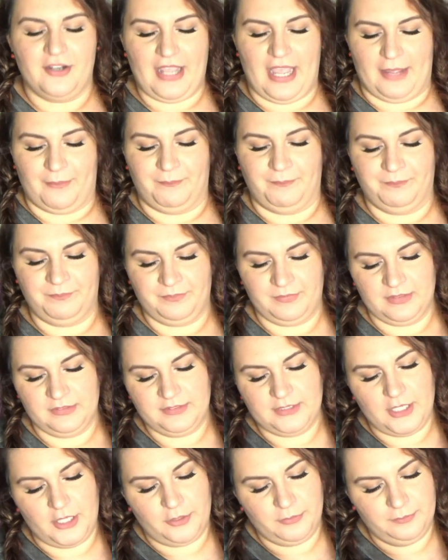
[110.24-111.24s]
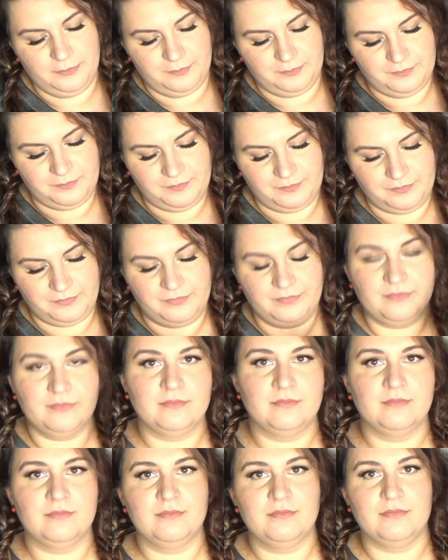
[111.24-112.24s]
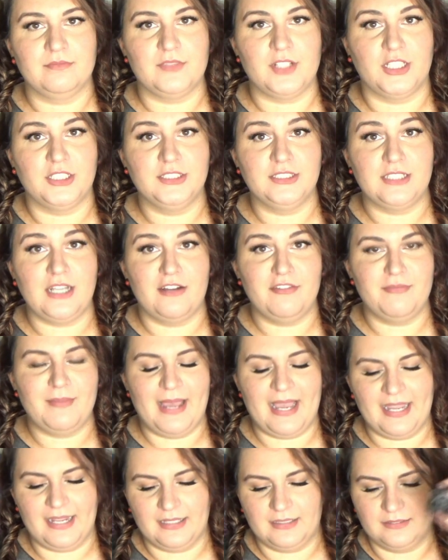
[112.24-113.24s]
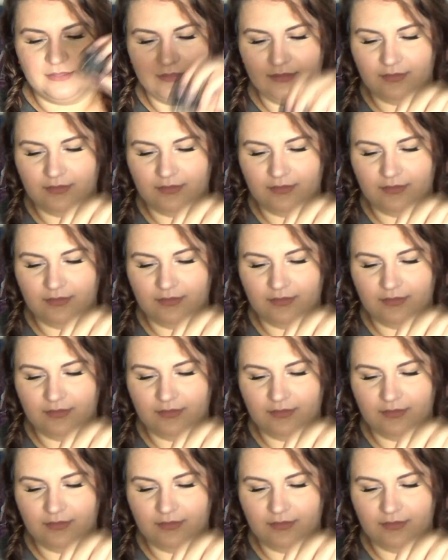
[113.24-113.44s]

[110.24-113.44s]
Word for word: okay, so Nars soft matte